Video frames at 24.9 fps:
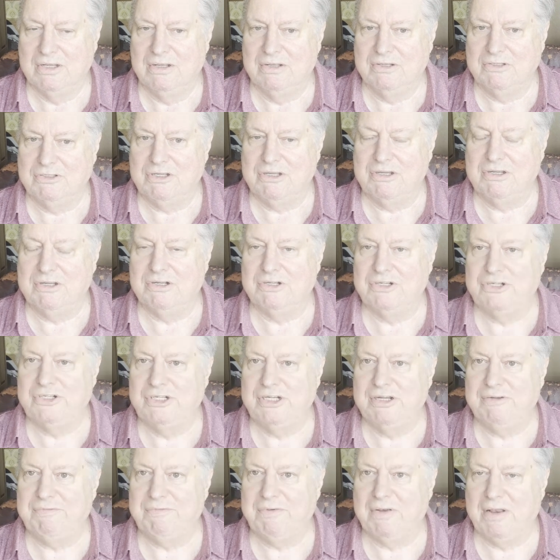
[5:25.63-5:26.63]
So you can
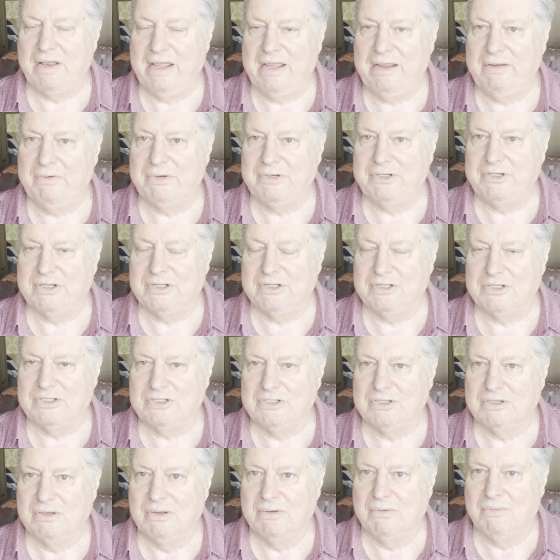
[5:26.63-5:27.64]
shift
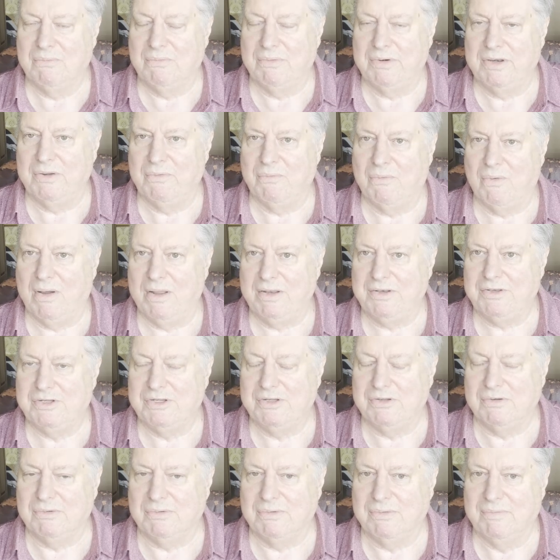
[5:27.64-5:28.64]
languages when you want
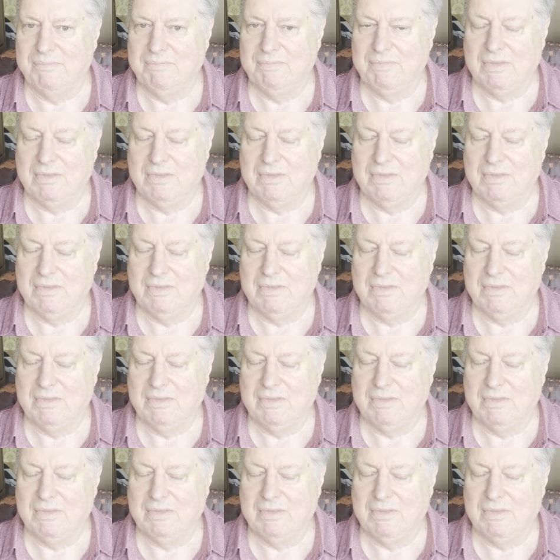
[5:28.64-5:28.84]
to,